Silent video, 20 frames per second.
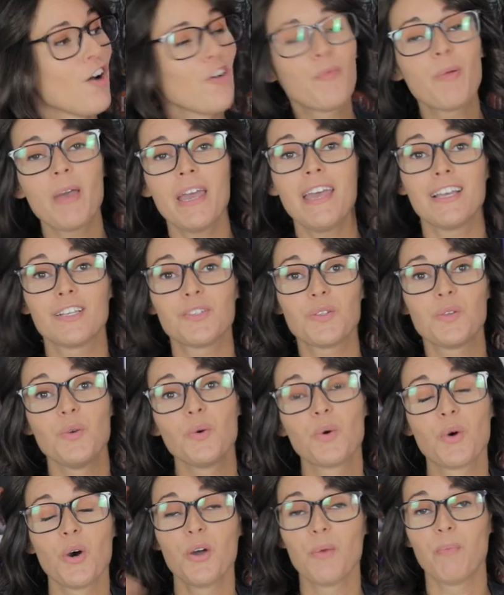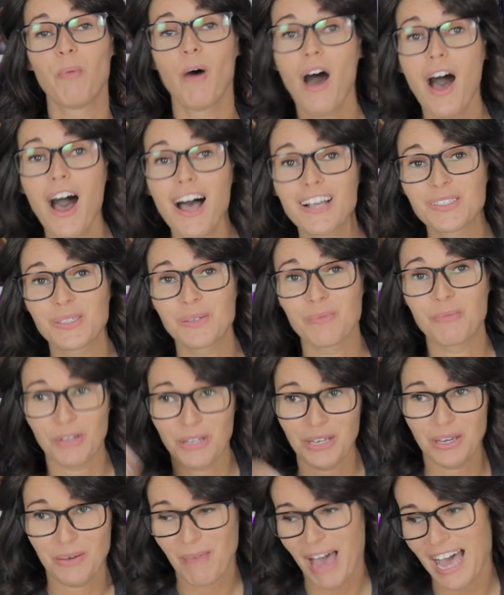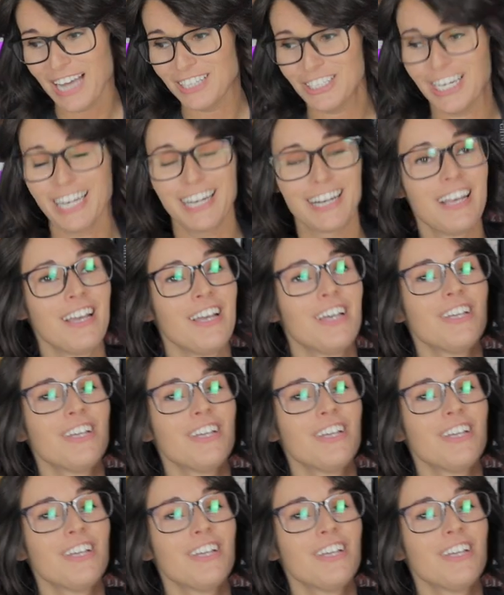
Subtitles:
of pinks you could possibly imagine.